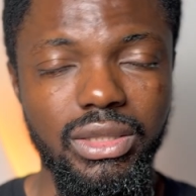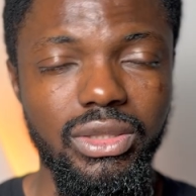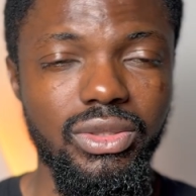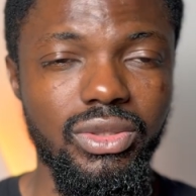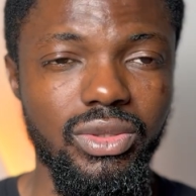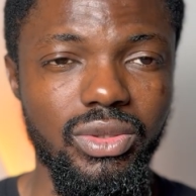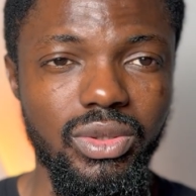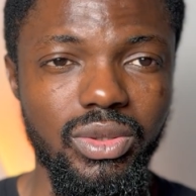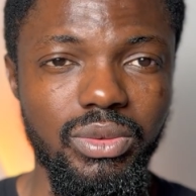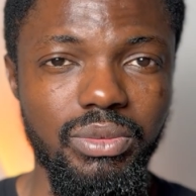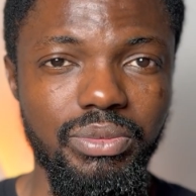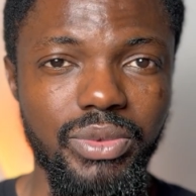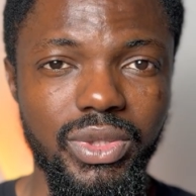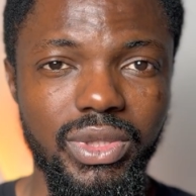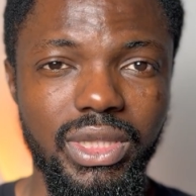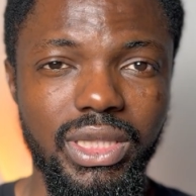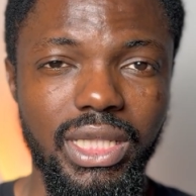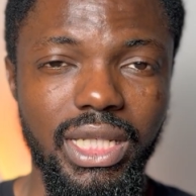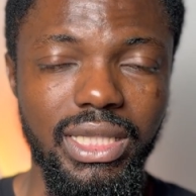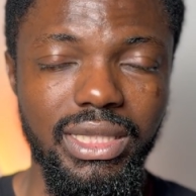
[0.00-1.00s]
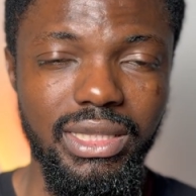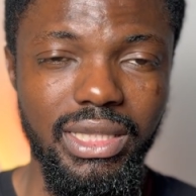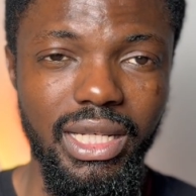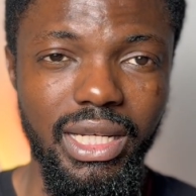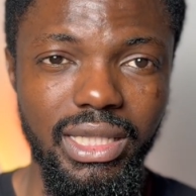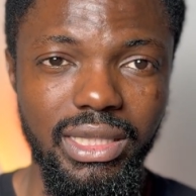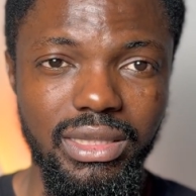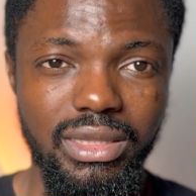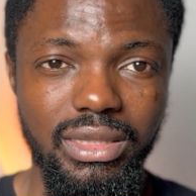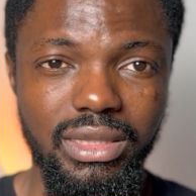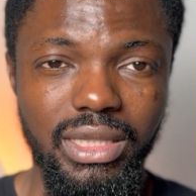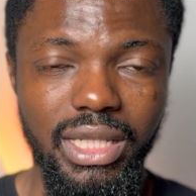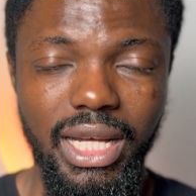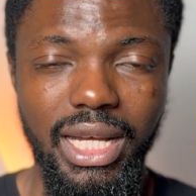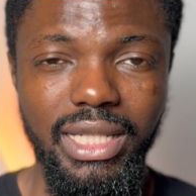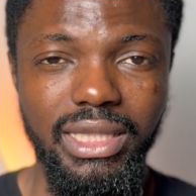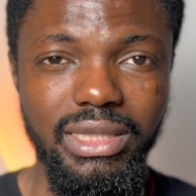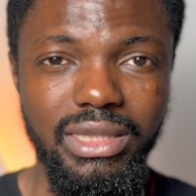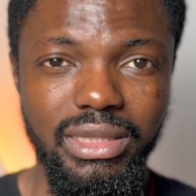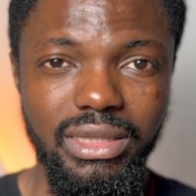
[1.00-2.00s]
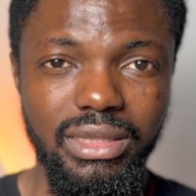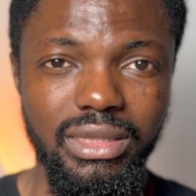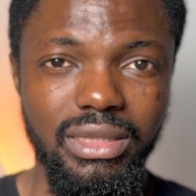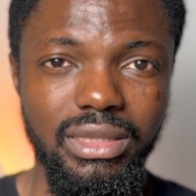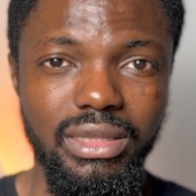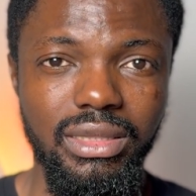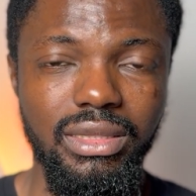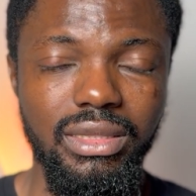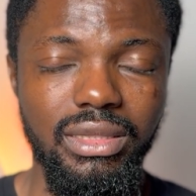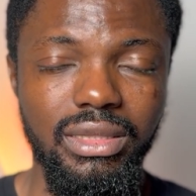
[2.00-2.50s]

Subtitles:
So, but aside the ICE,